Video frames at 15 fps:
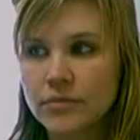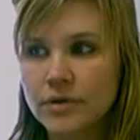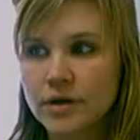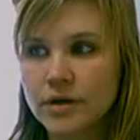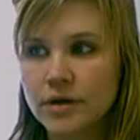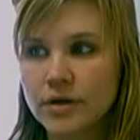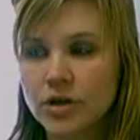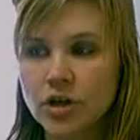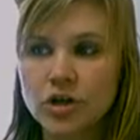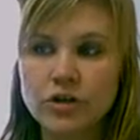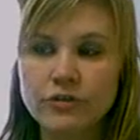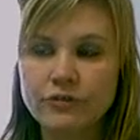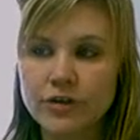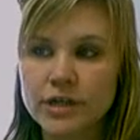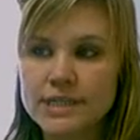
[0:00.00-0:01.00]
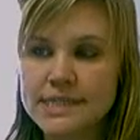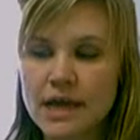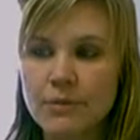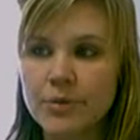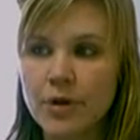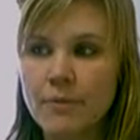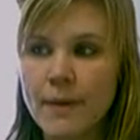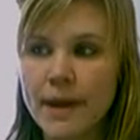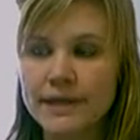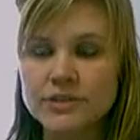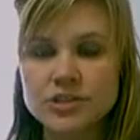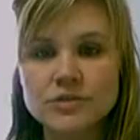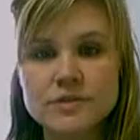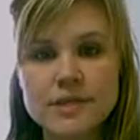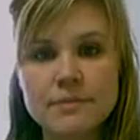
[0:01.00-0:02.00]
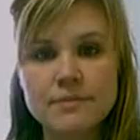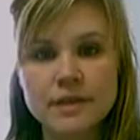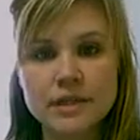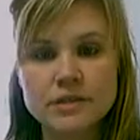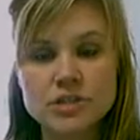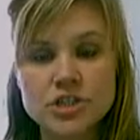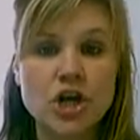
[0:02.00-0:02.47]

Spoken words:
a girl, for example, might do something to